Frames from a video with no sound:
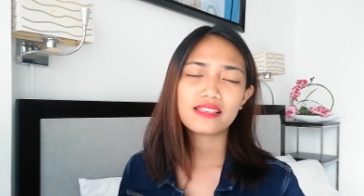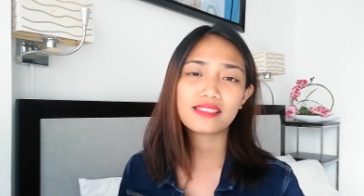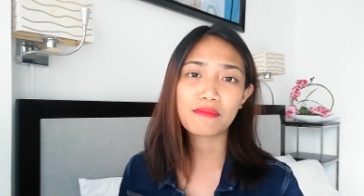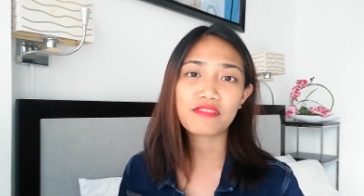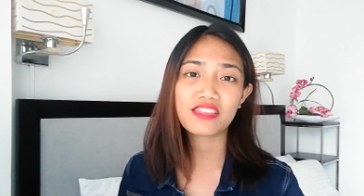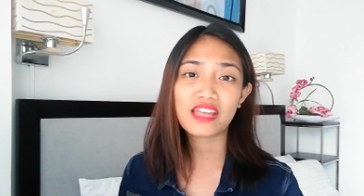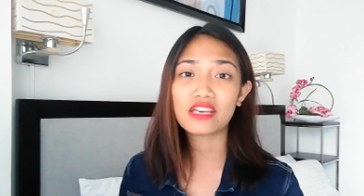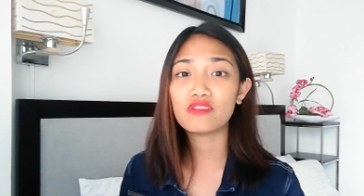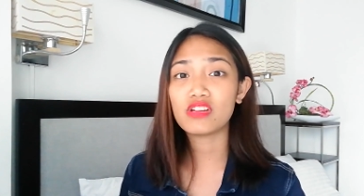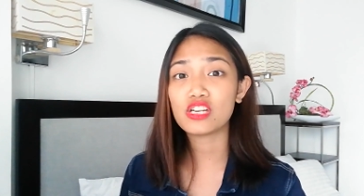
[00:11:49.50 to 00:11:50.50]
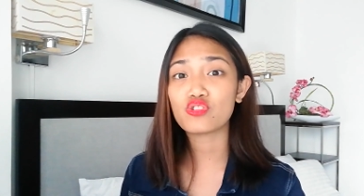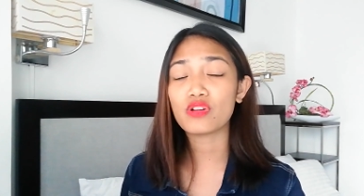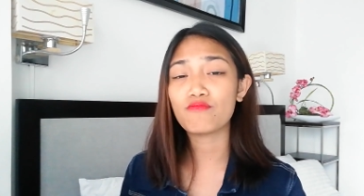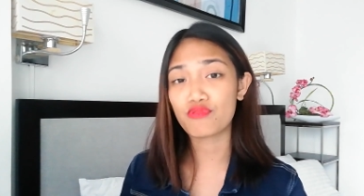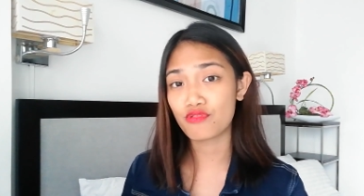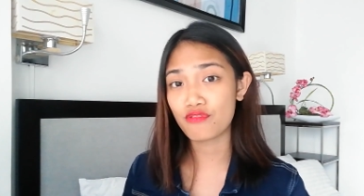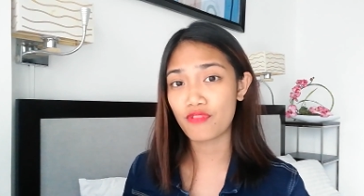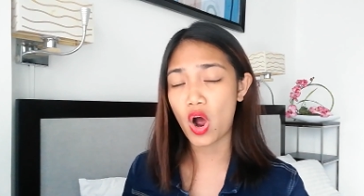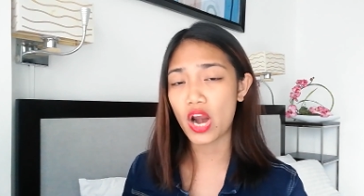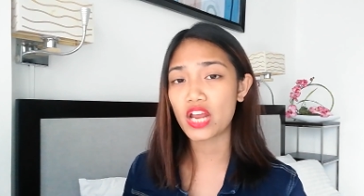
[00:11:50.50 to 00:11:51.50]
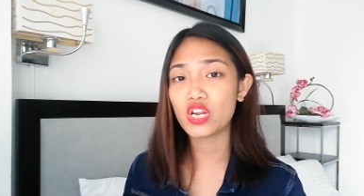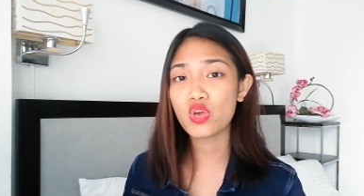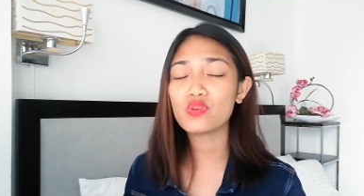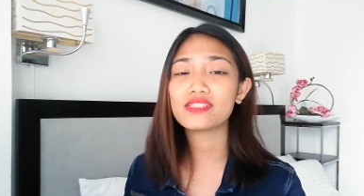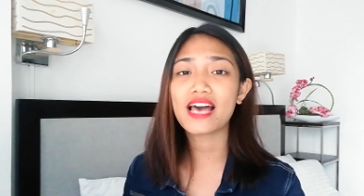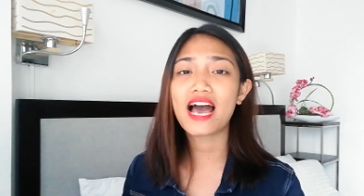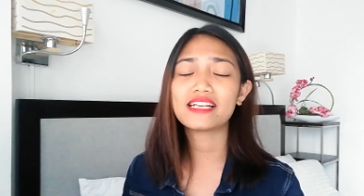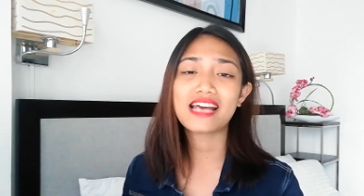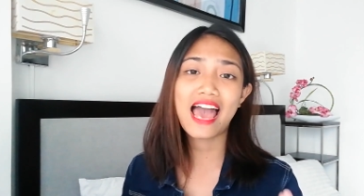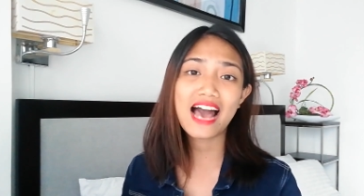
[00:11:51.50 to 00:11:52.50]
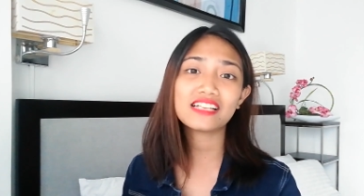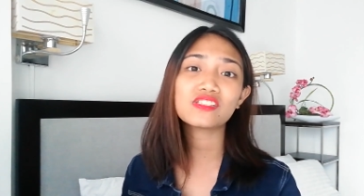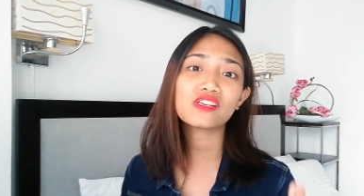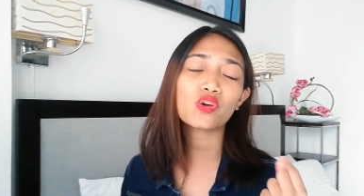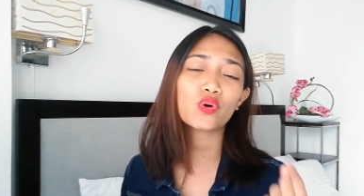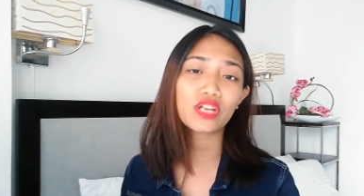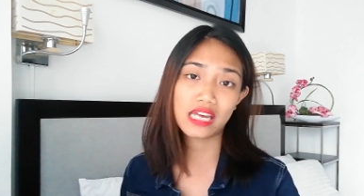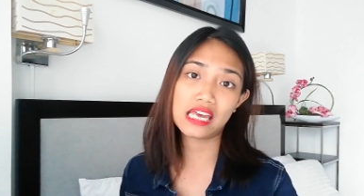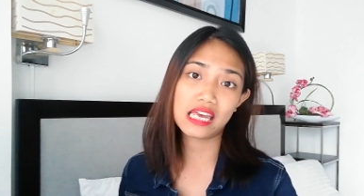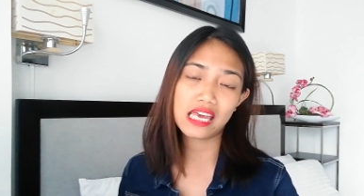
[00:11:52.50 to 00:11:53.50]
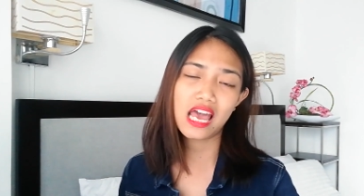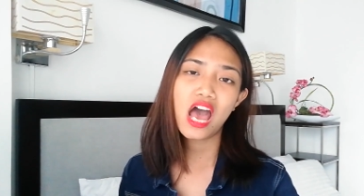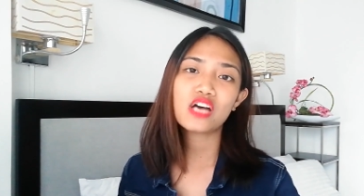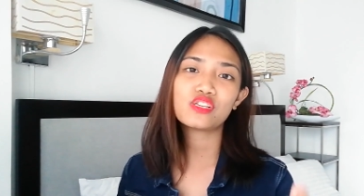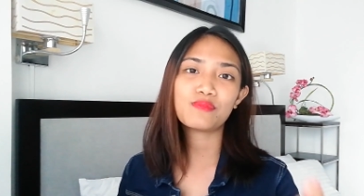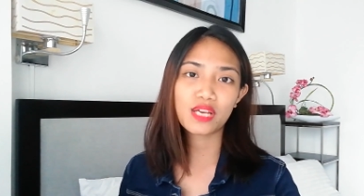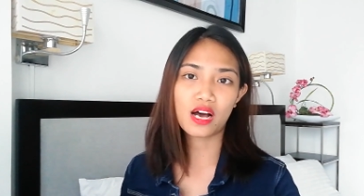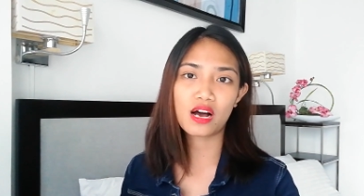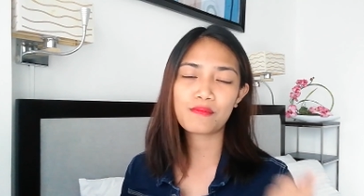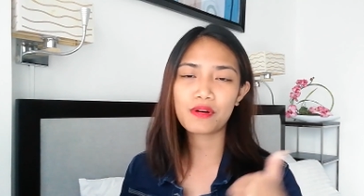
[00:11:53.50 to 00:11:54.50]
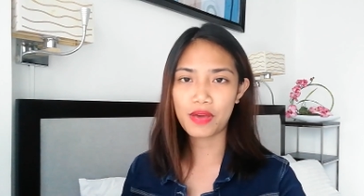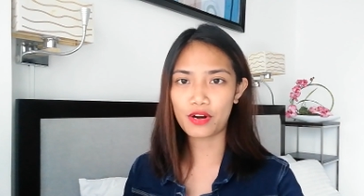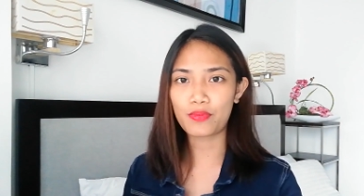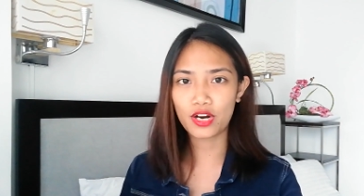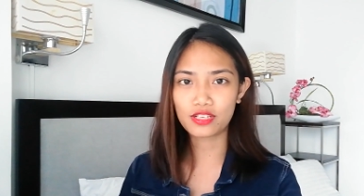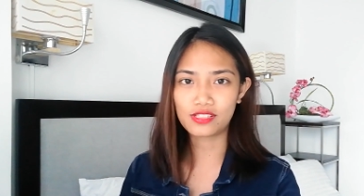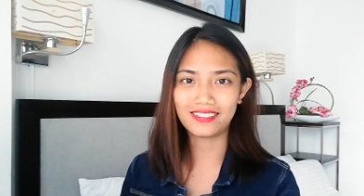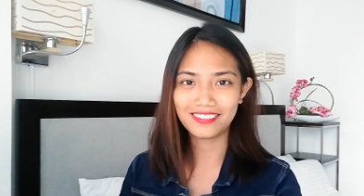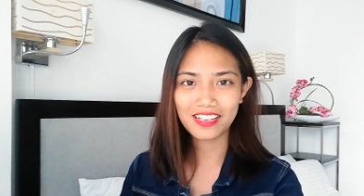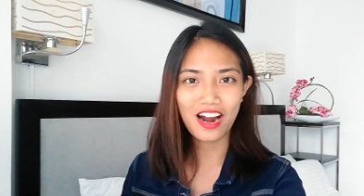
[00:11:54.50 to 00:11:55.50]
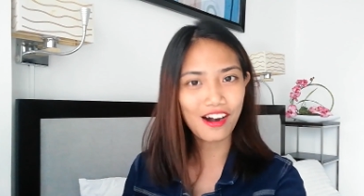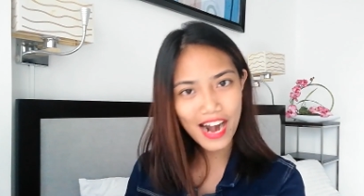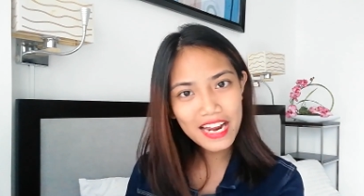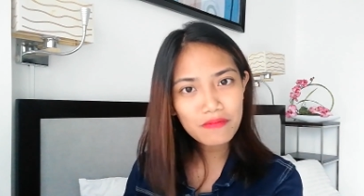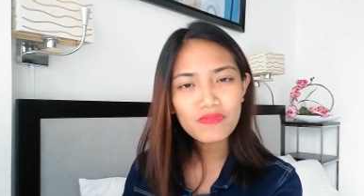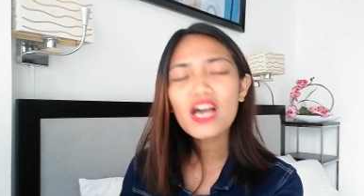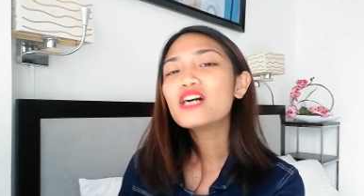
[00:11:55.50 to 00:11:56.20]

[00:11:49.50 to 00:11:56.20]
something that you need to improve on, and use that as your key to become a better person, right?